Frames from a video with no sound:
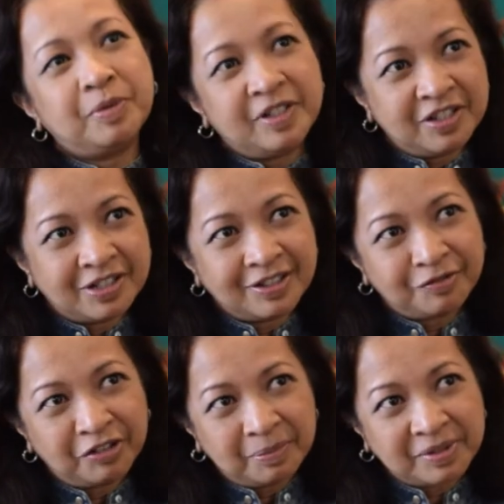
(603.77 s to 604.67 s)
positions
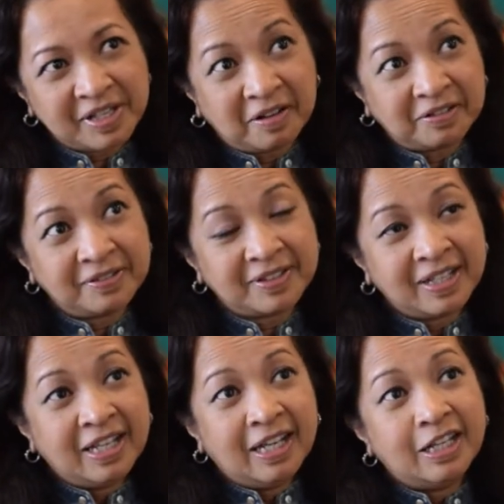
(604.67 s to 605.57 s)
for themselves.
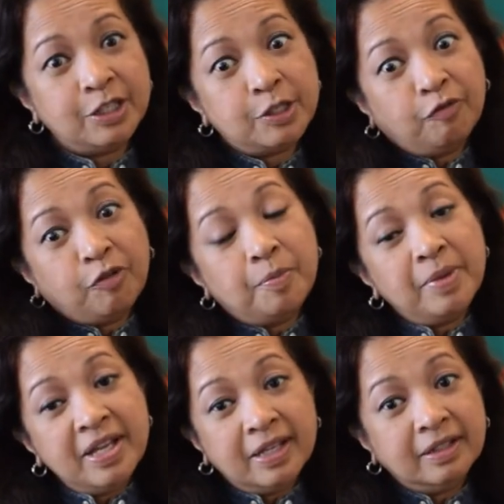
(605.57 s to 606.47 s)
And so for
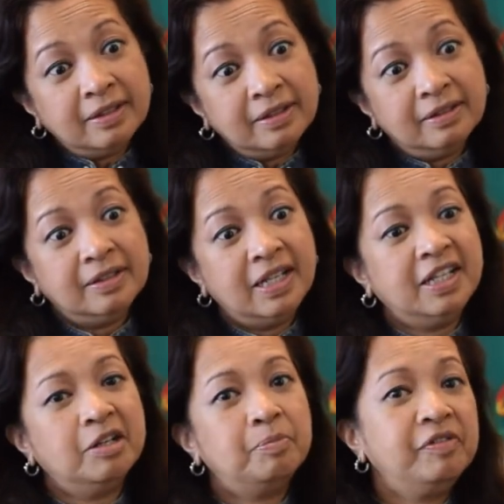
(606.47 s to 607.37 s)
men,
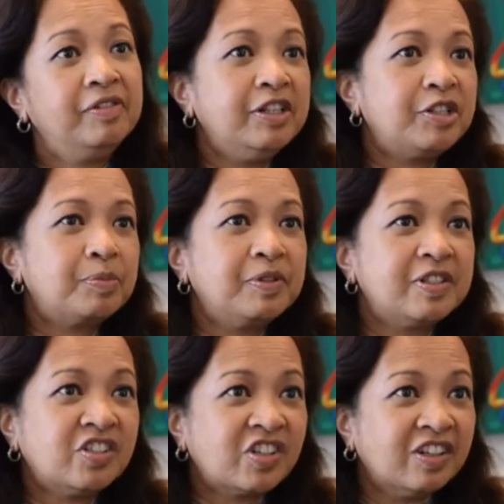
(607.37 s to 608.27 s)
taking a privileged
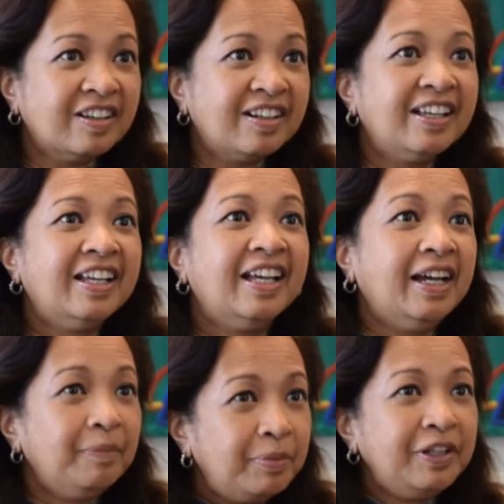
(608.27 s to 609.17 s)
position
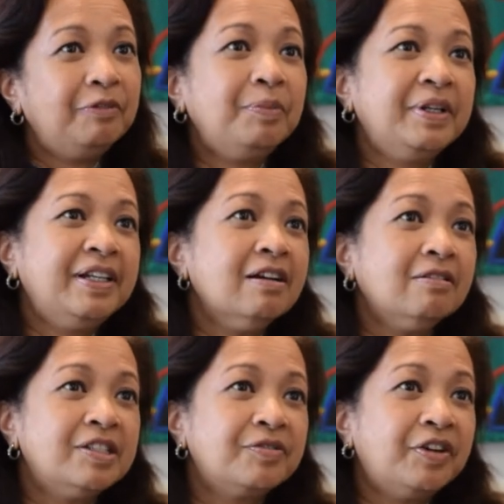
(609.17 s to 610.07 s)
and putting women
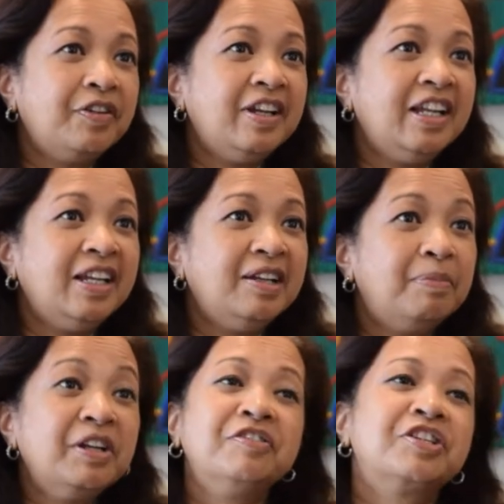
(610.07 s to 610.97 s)
down is very
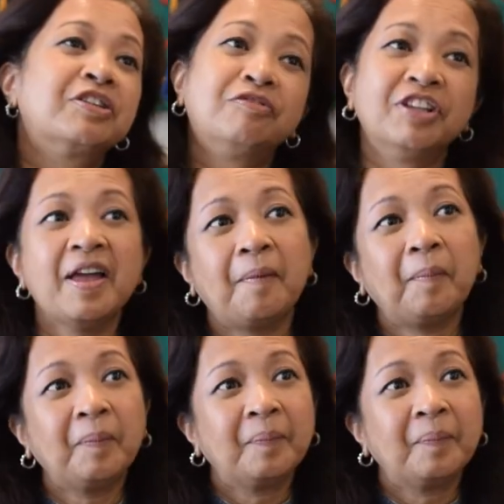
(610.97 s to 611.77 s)
beneficial for them.